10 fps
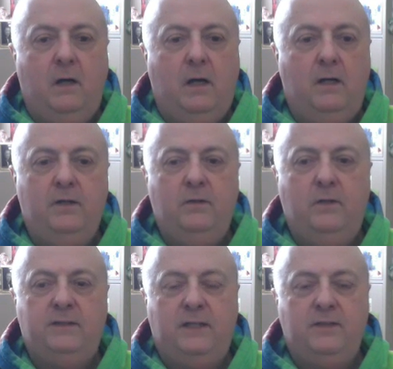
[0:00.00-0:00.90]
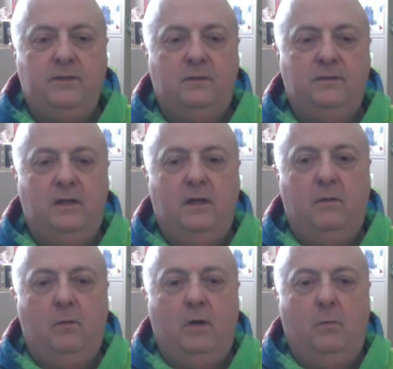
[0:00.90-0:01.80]
assess
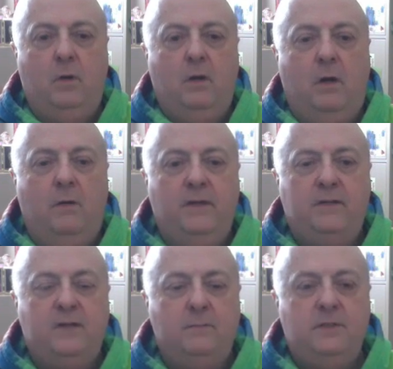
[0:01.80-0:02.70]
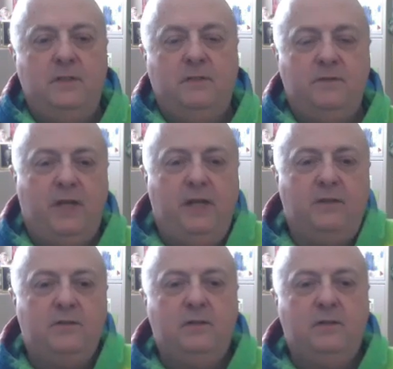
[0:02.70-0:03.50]
what all the assumptions have changed?